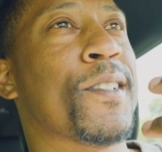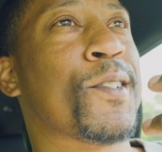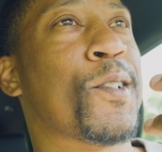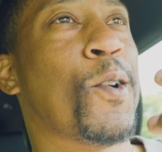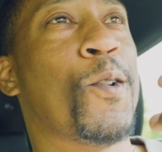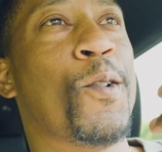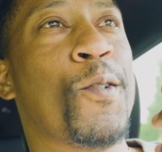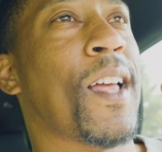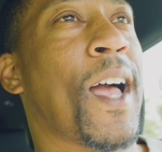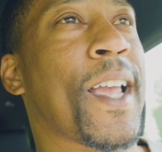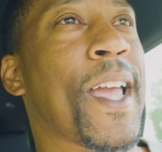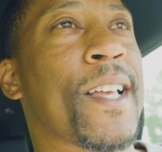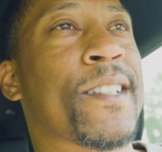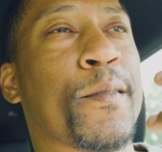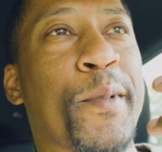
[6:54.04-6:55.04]
So I
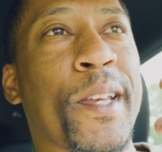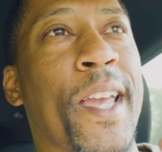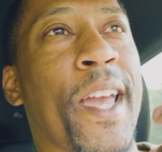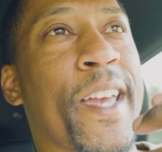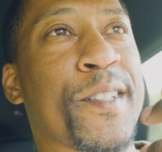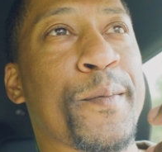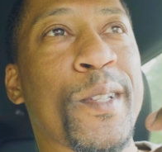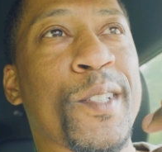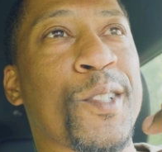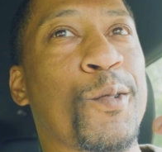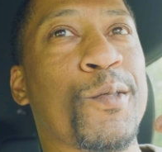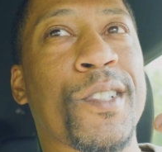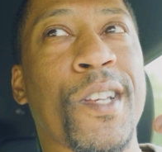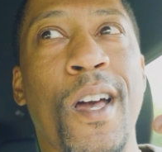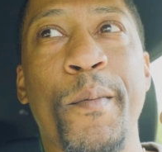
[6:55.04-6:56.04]
got some engagement
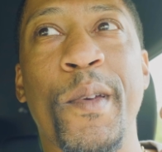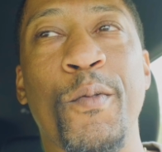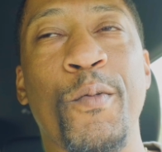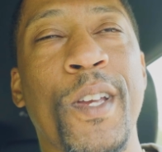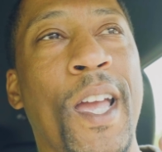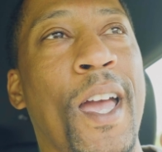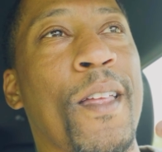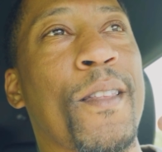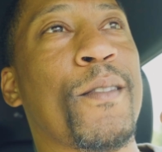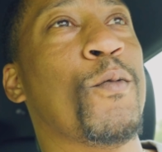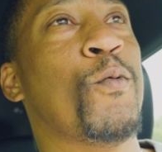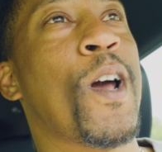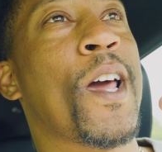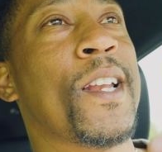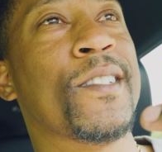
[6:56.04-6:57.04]
shoots coming. We got
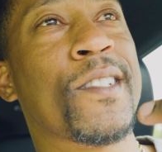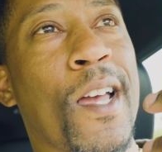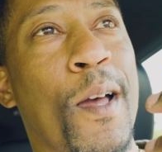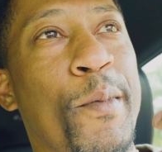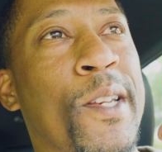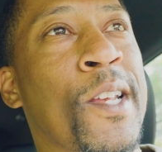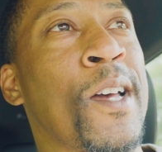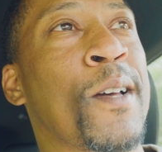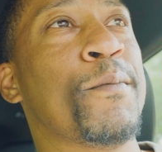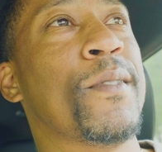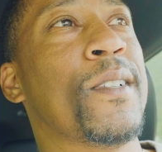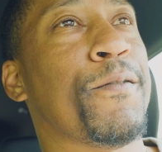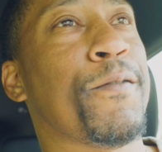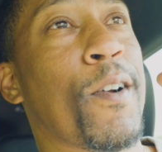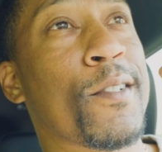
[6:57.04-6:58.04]
weddings coming up.
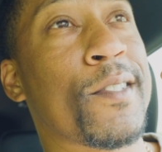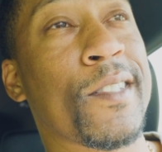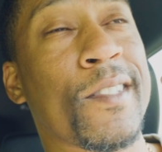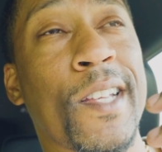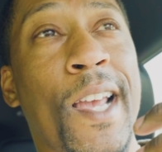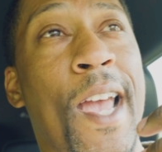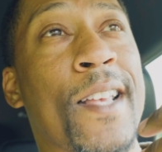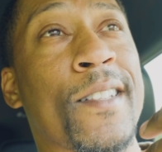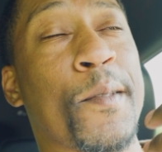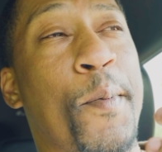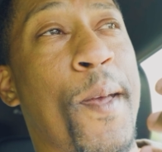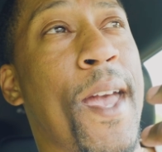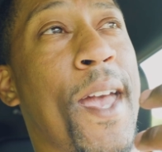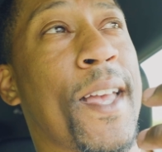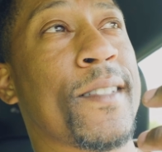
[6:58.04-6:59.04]
First, this thing has to
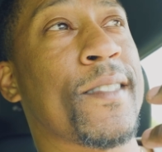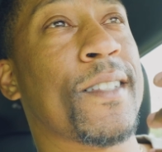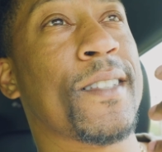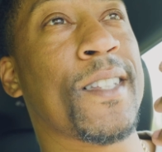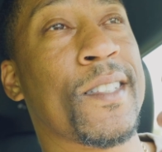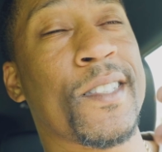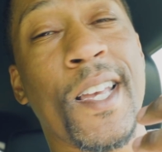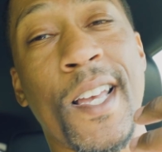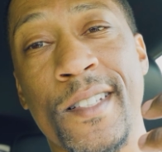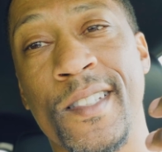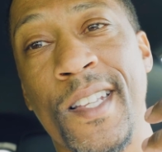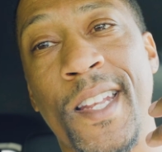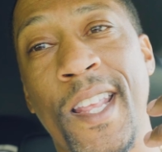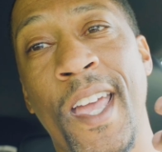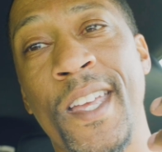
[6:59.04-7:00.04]
pass the test
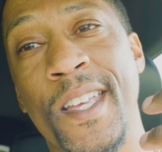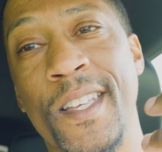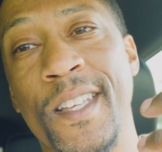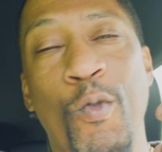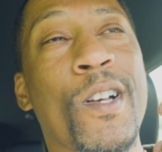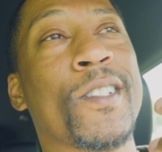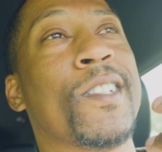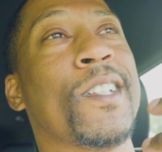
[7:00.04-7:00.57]
today. Once